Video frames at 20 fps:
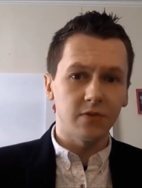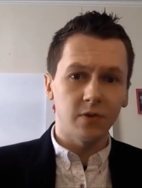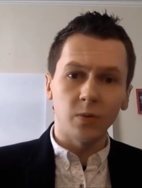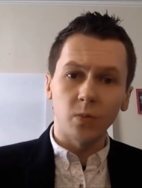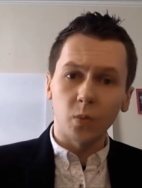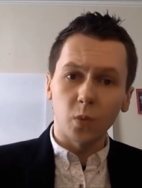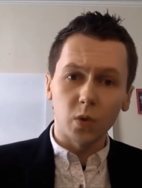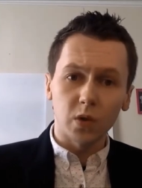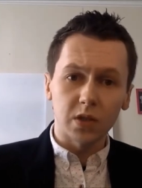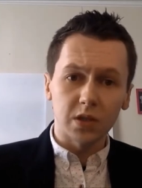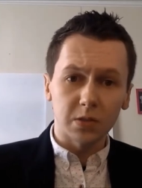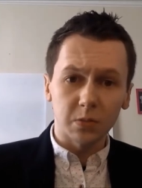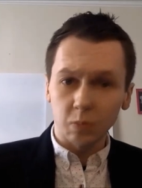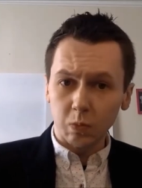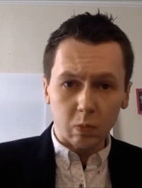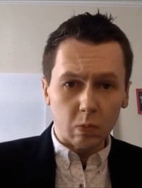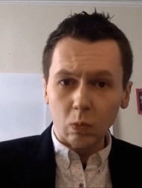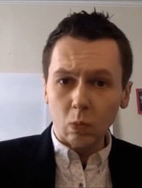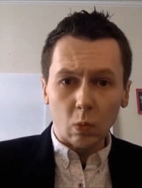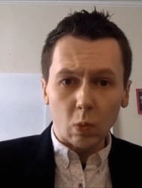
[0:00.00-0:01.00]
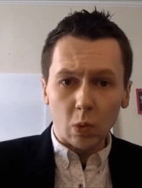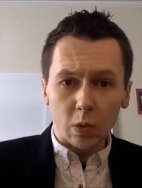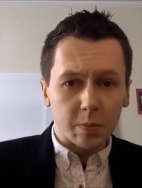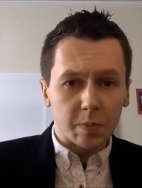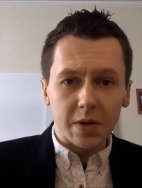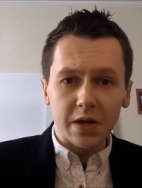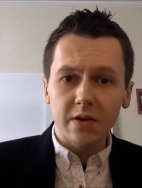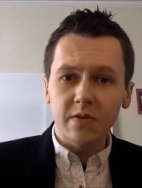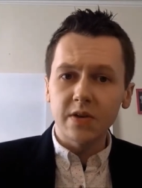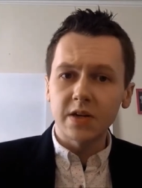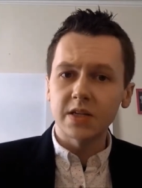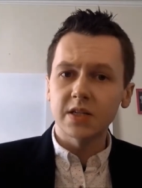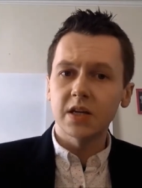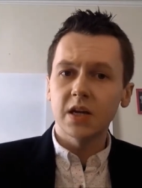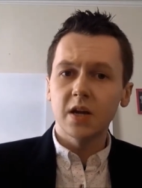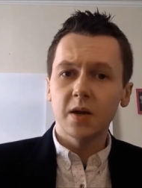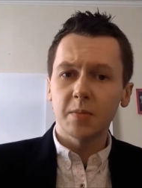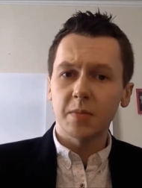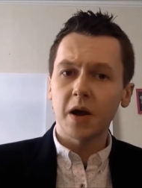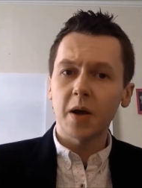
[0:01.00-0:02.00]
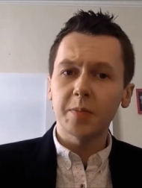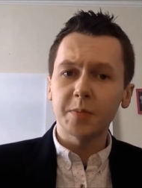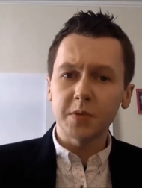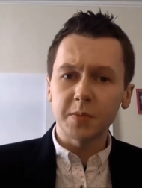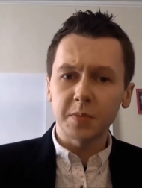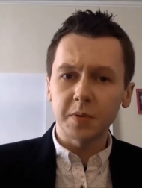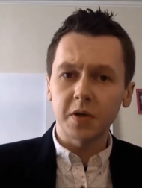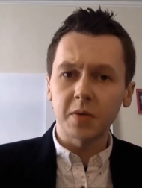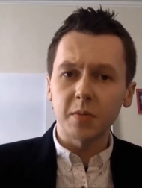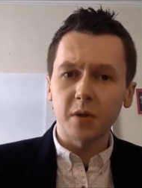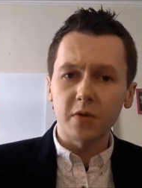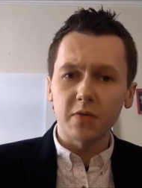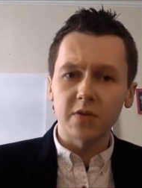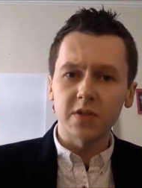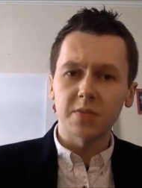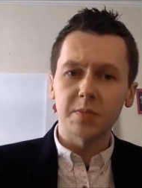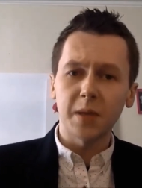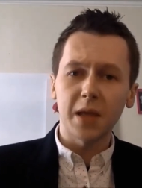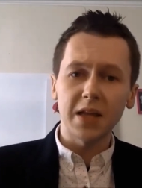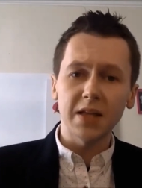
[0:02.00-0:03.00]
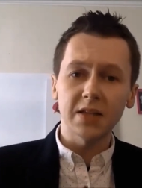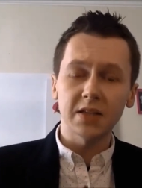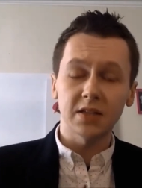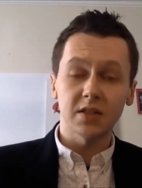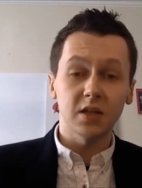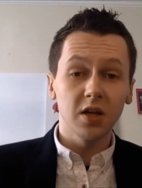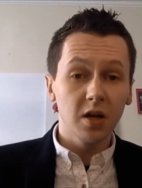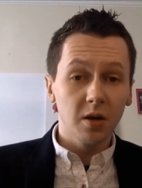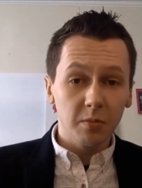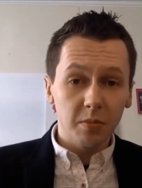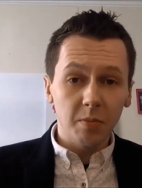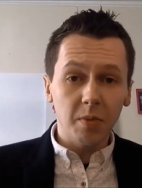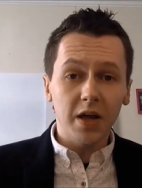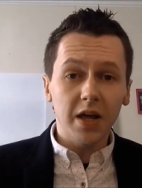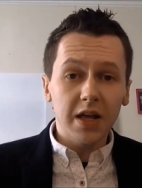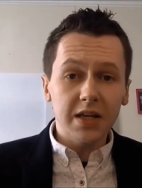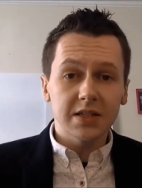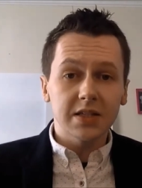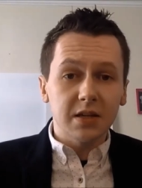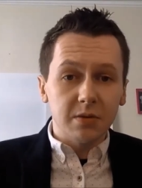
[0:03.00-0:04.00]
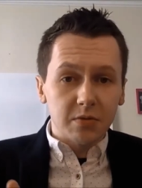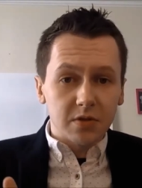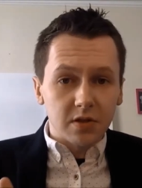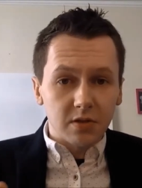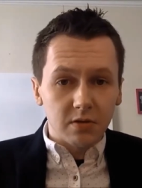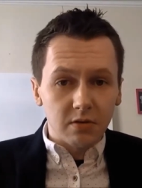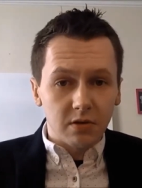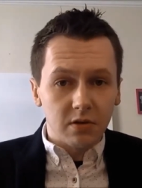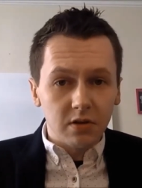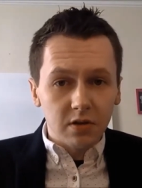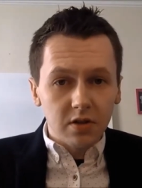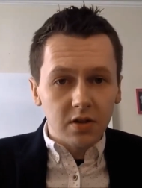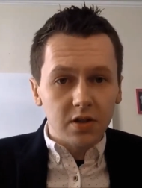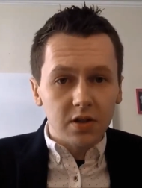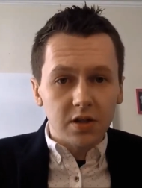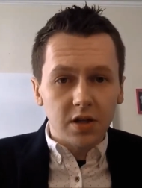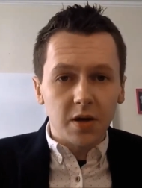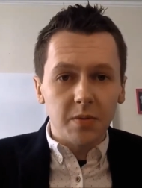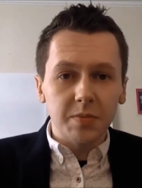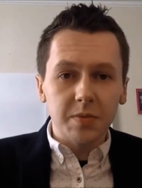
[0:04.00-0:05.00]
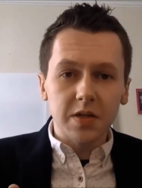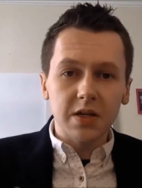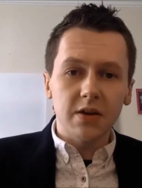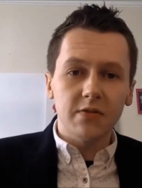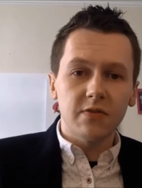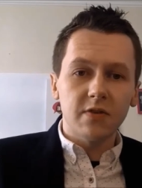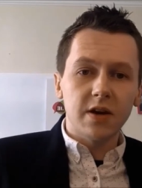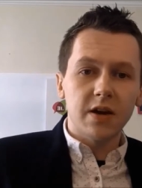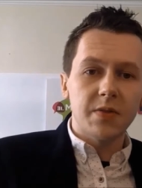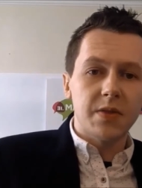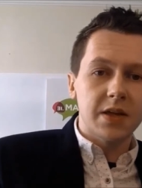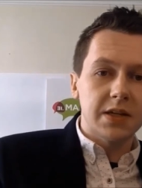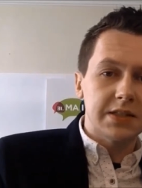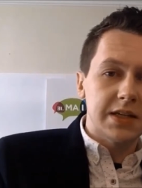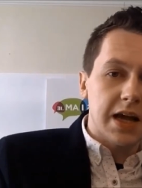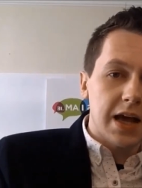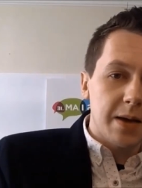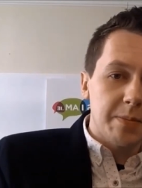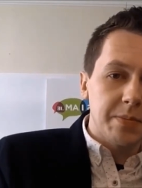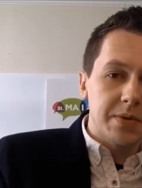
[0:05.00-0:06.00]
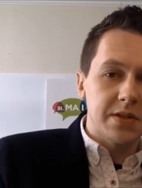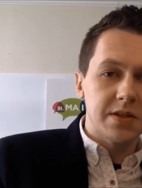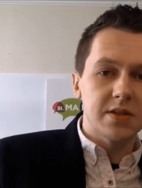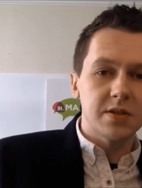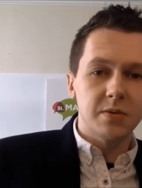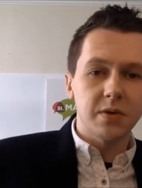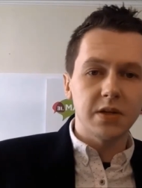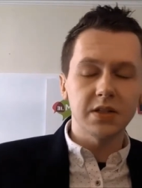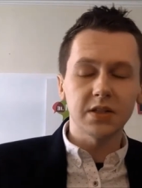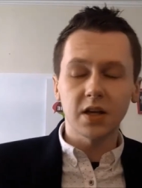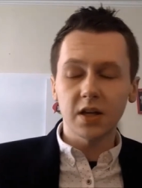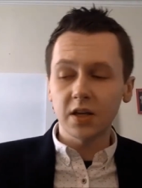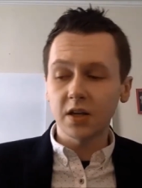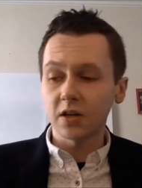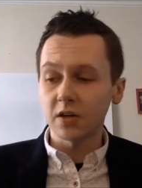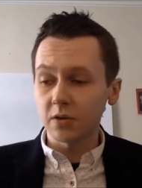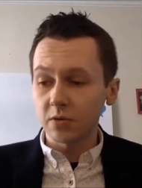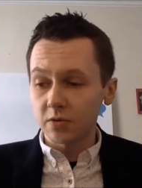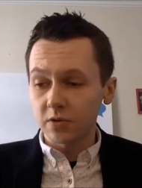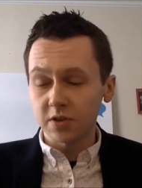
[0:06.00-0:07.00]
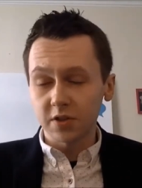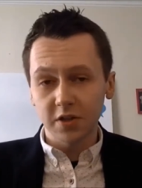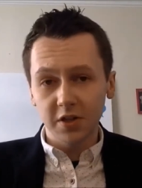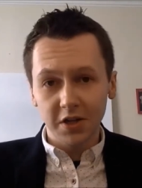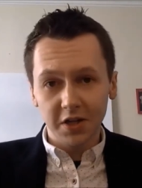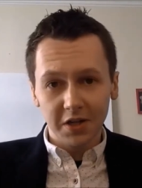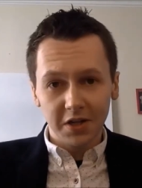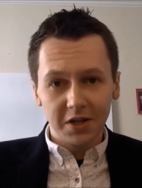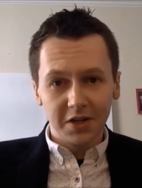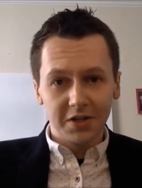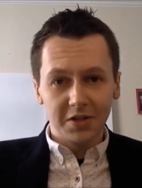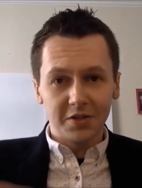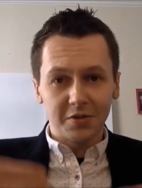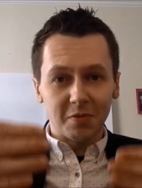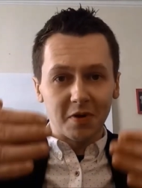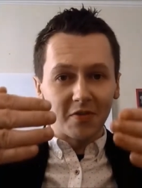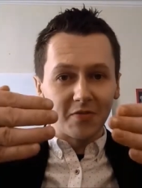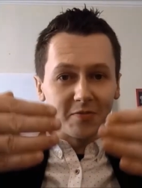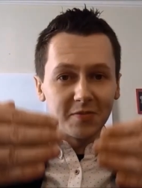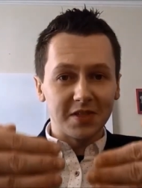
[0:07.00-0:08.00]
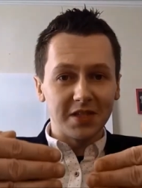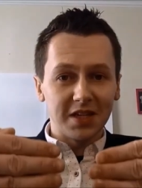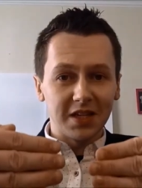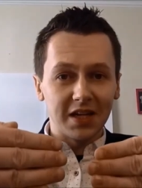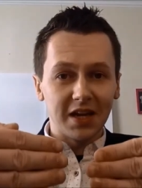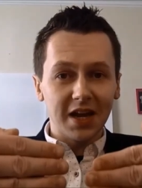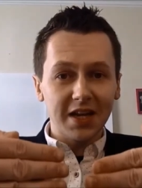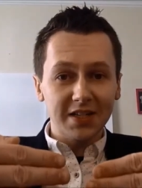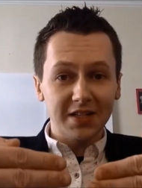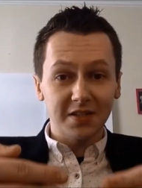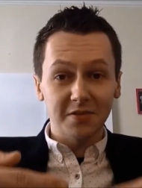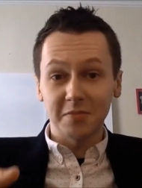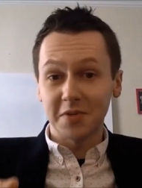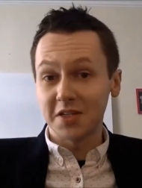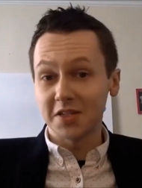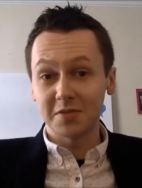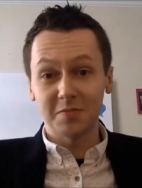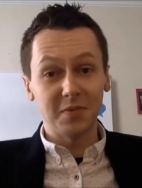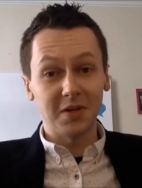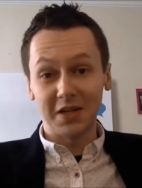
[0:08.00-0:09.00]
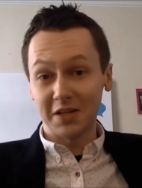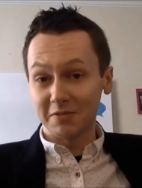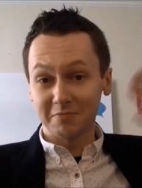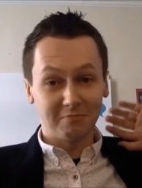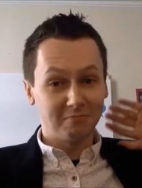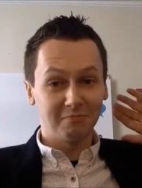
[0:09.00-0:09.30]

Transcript: for one one period, perhaps you become over dependent. But my SNA was so good at her job, she never allowed that to happen. So as I got older, she went from sitting next to me to being